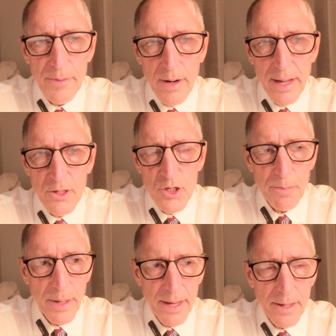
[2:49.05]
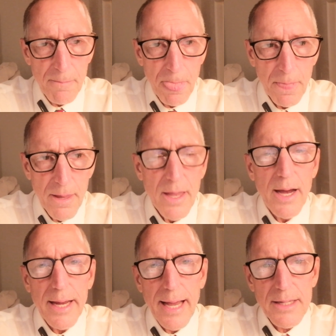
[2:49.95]
They're out of Japan.
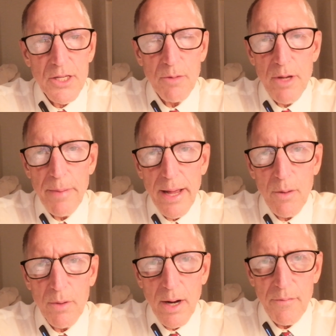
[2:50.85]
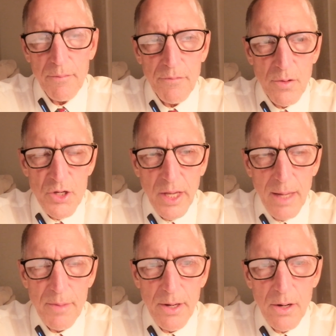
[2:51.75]
A guy told me about it when I first
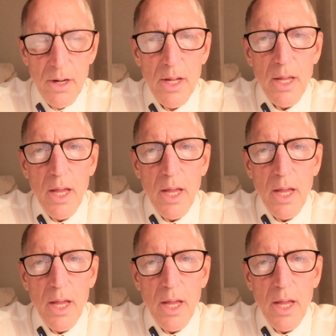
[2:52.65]
came here.